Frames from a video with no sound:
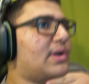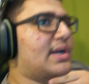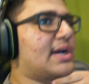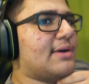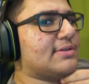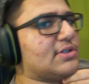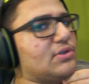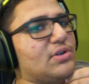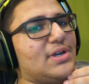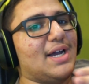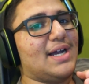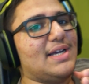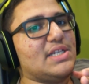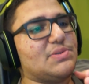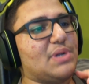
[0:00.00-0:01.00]
right now. So you
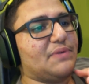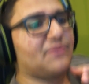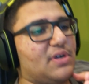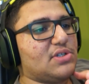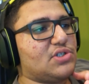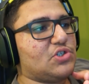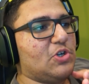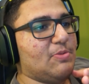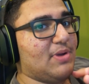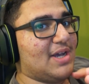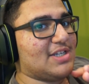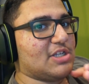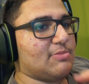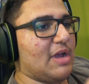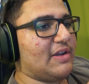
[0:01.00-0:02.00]
guys, whenever I stream, you
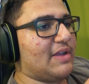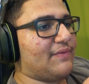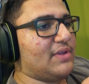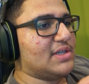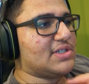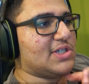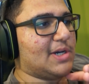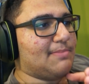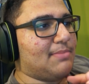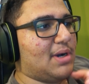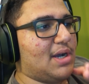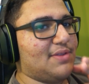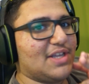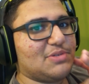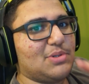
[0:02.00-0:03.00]
guys should definitely stop
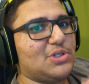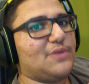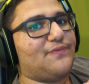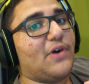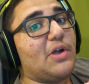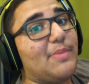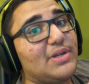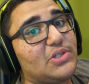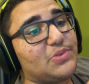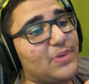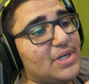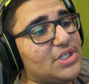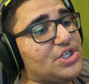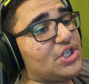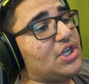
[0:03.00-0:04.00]
by. That's why you should follow my
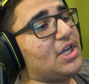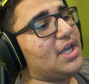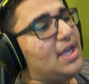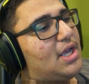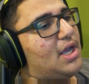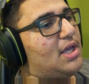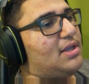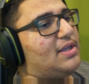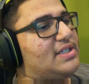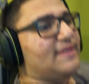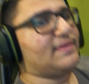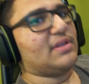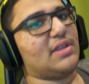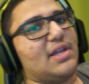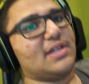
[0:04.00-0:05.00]
Twitch and
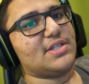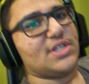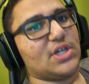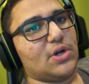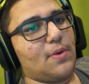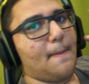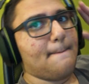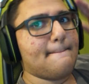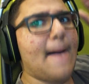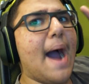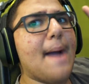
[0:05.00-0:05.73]
stuff like that. So.